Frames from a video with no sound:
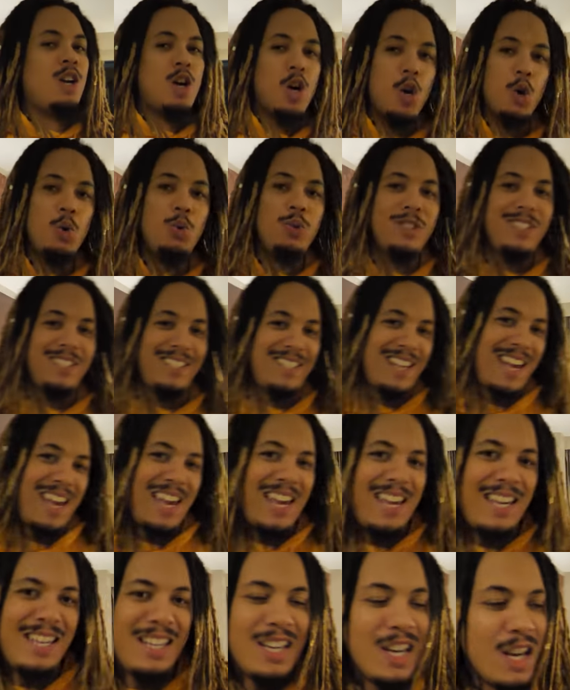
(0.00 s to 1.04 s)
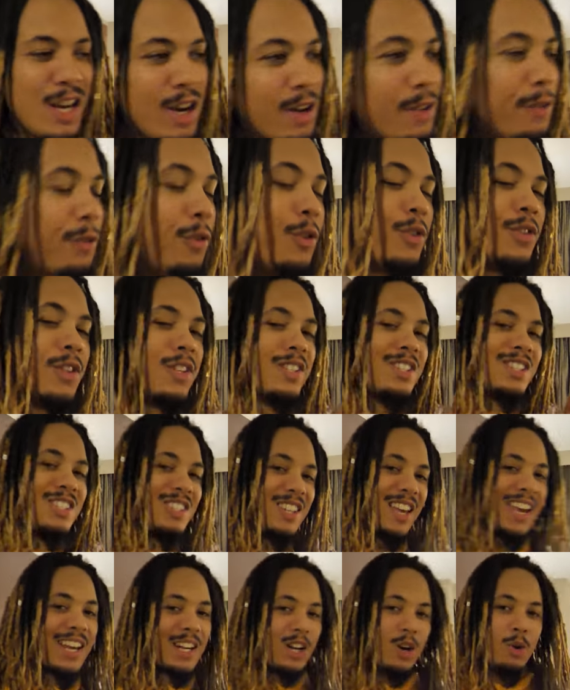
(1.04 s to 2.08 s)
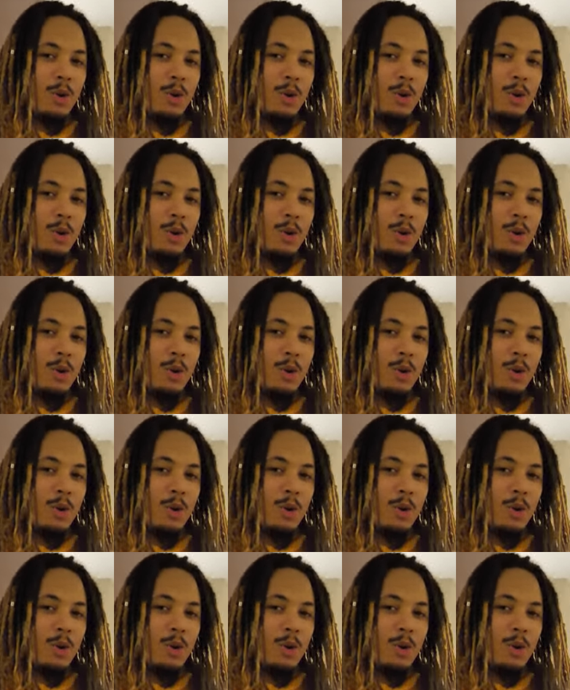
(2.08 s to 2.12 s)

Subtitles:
Jose for the San